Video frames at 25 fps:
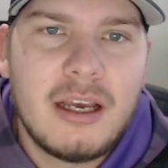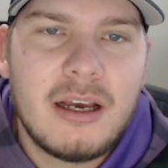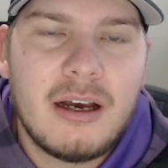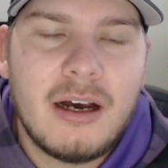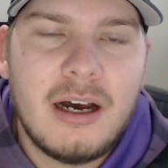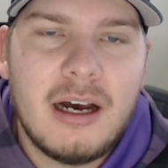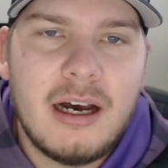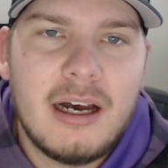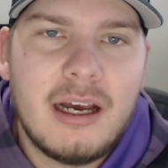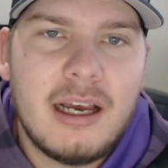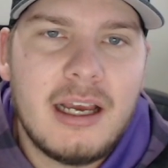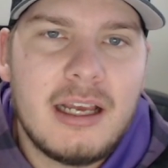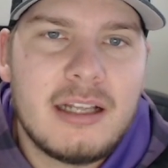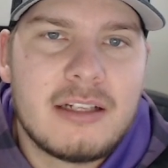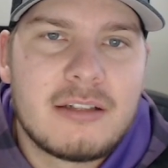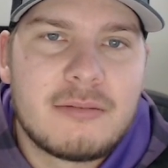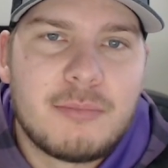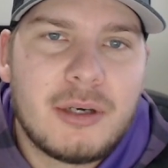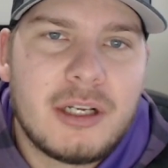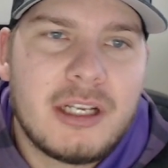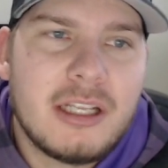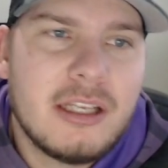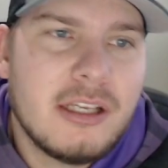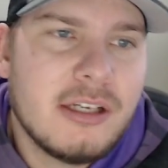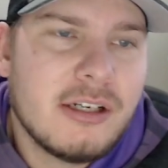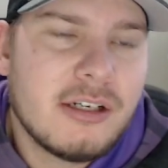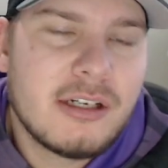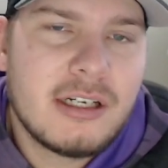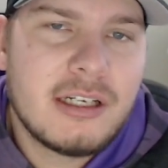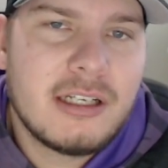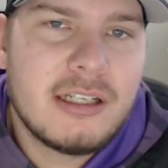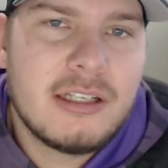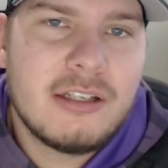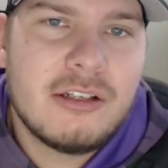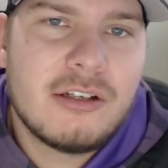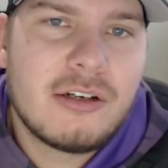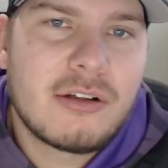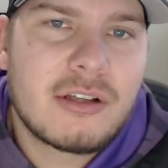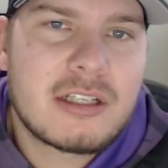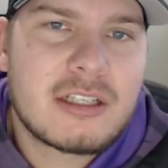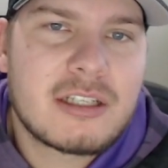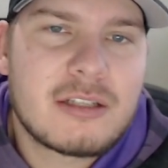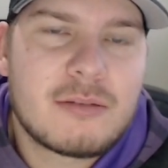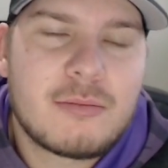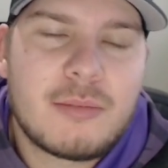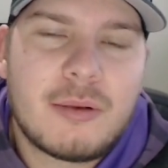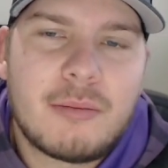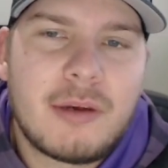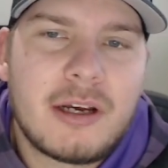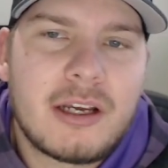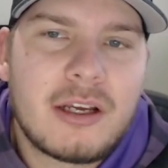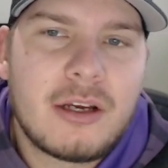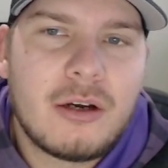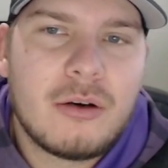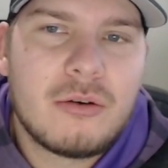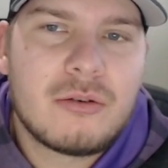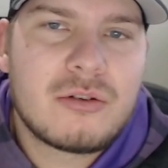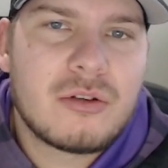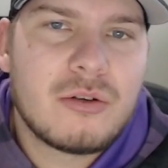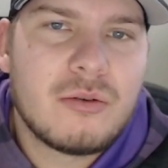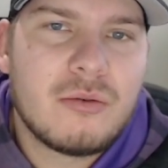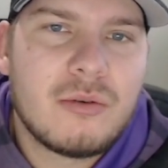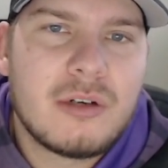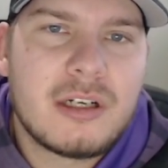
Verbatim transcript: Uh, and but here, you know, this has been my go-to